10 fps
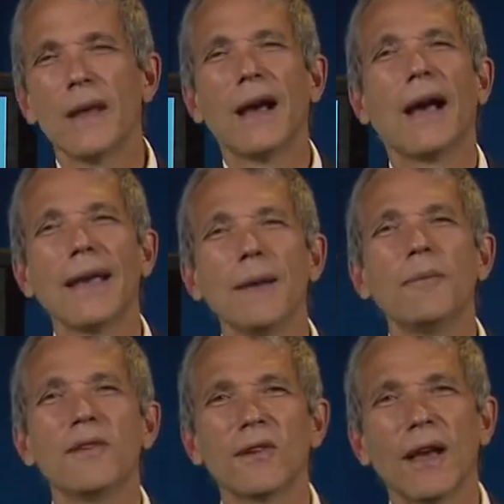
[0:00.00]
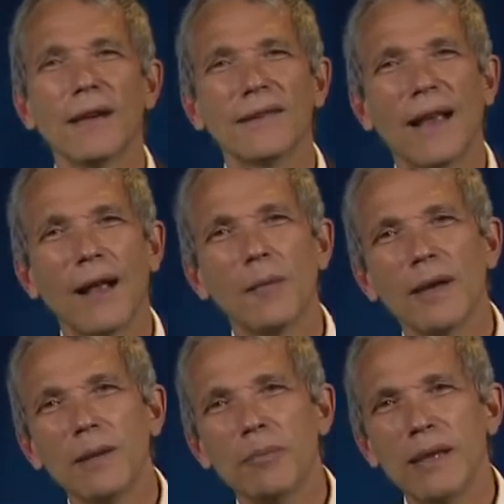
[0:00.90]
I emphasized how
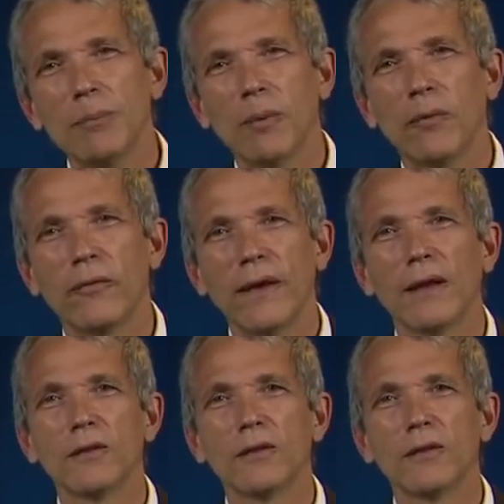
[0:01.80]
many people fail